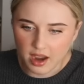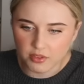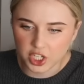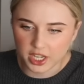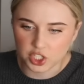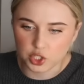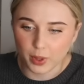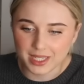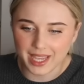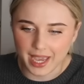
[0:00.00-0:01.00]
the average age is
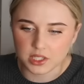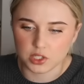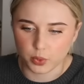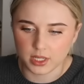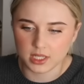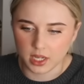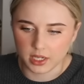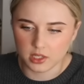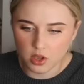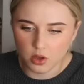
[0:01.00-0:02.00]
28 to
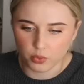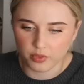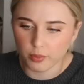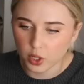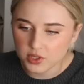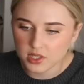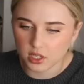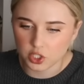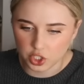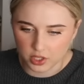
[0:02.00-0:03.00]
29 years old, with
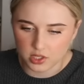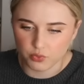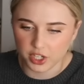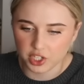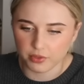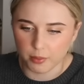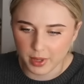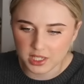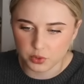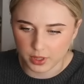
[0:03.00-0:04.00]
most students ranging
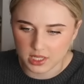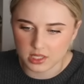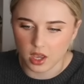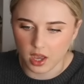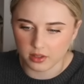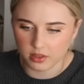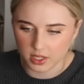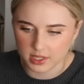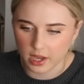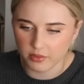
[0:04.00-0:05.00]
from mid 20s to early 30s.